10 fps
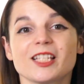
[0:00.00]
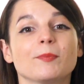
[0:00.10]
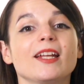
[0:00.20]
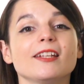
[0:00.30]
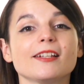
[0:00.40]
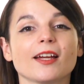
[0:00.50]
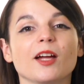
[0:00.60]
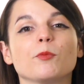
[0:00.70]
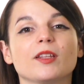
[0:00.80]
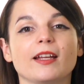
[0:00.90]
spending
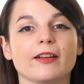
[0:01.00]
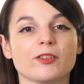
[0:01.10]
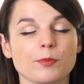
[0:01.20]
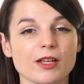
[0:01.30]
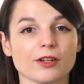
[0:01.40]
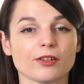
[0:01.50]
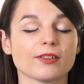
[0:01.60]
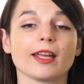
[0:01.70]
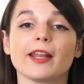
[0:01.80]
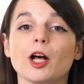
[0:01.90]
time with native speakers
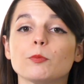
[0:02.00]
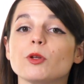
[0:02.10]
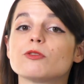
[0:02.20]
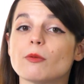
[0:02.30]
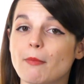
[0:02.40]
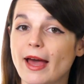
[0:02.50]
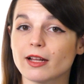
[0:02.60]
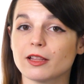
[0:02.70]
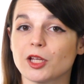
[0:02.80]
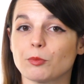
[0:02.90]
can help you
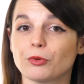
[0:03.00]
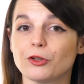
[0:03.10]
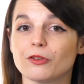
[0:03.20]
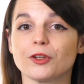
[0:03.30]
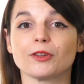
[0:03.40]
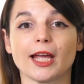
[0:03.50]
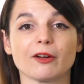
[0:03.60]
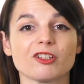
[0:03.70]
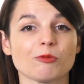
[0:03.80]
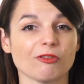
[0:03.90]
dramatically improve your
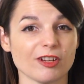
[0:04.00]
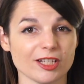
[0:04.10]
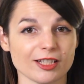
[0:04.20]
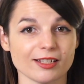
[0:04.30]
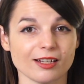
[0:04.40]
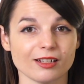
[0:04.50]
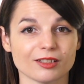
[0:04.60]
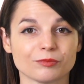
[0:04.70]
language proficiency.